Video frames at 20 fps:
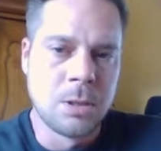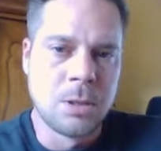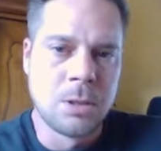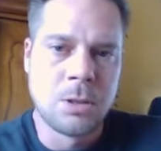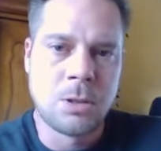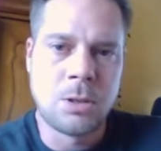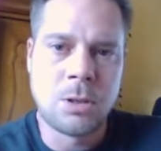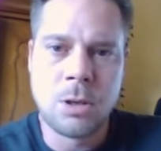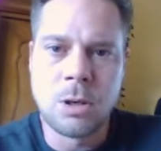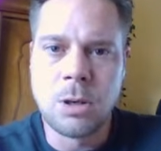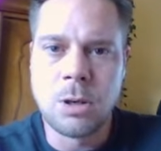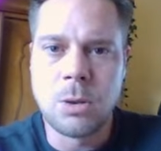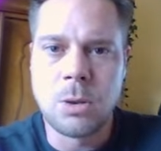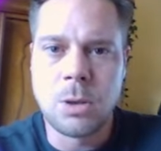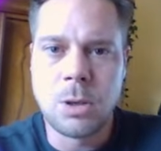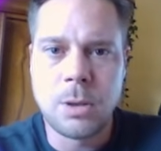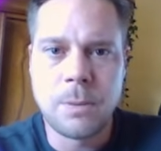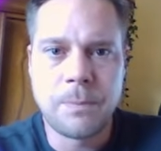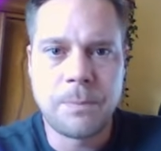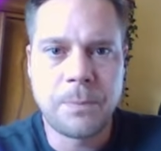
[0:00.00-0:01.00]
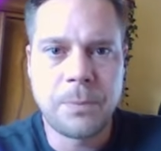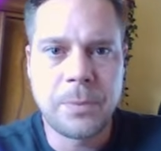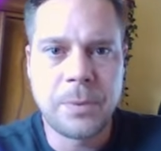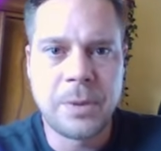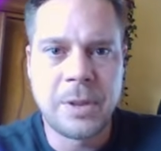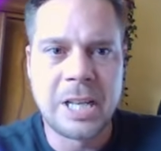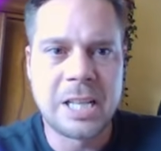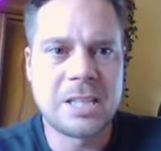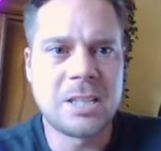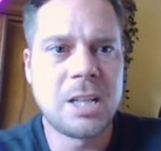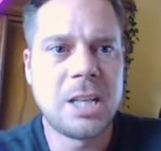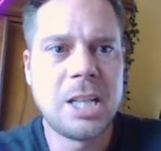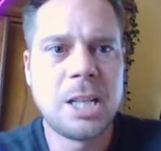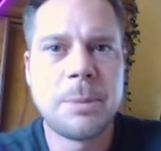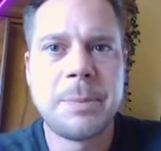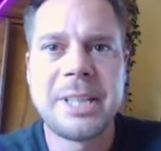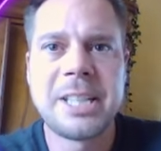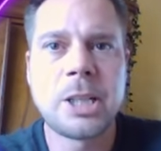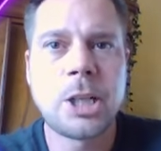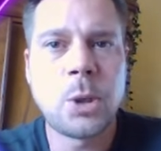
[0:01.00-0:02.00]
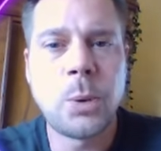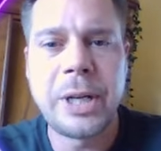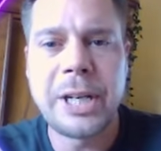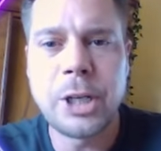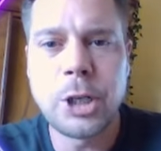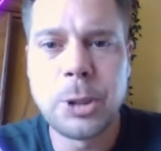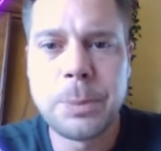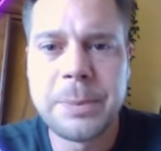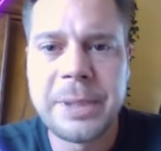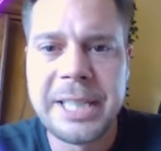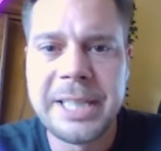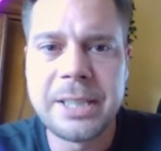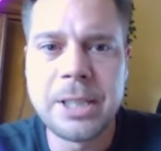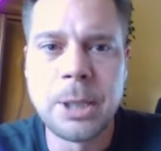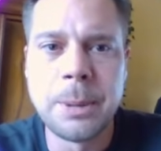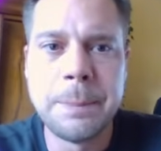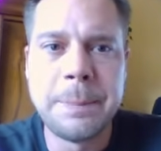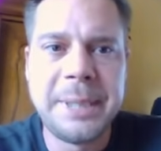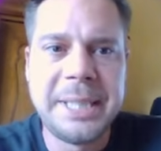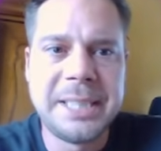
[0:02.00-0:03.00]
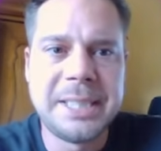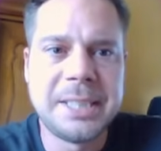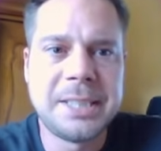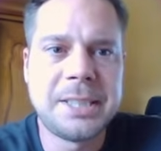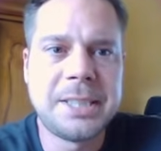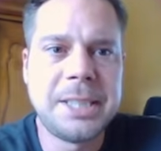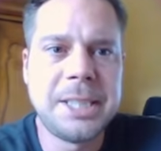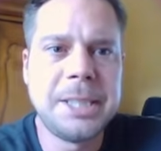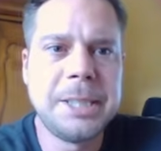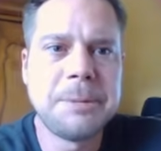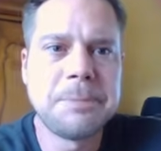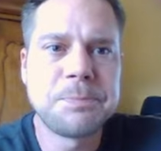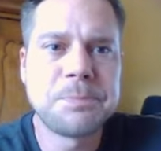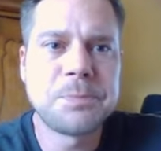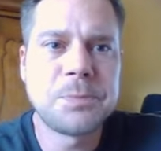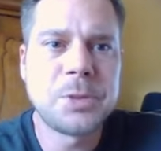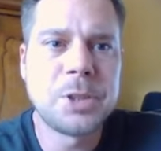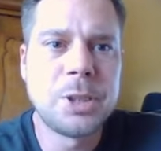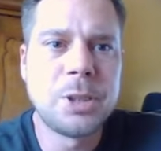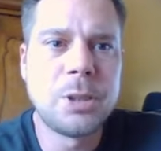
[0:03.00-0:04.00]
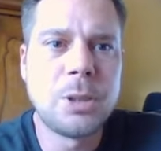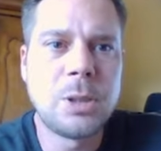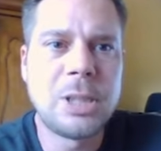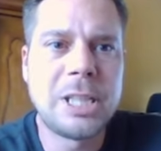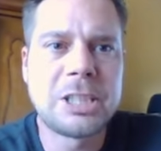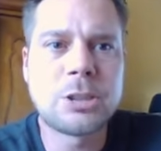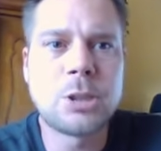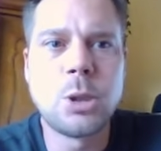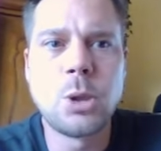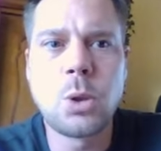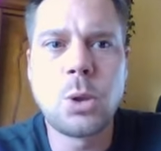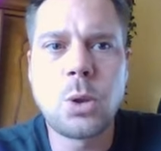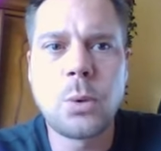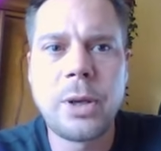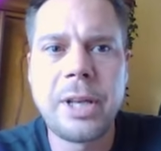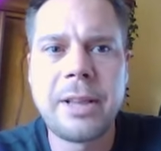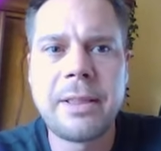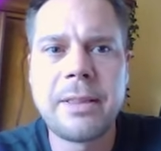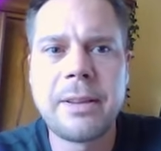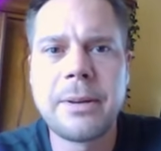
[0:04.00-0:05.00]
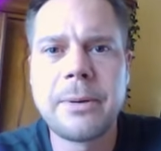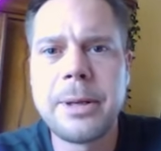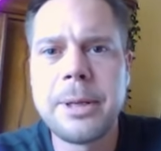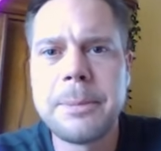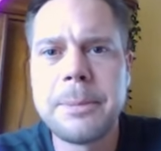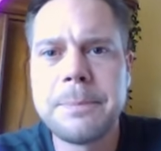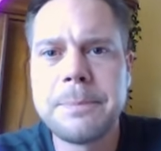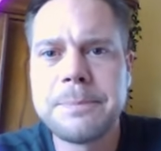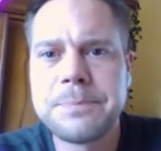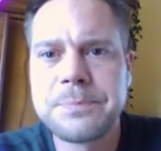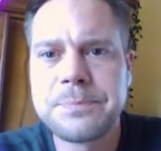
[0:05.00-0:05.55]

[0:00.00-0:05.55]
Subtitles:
So that's a little bit a quick update on BTC. You know, let's go to Ethereum.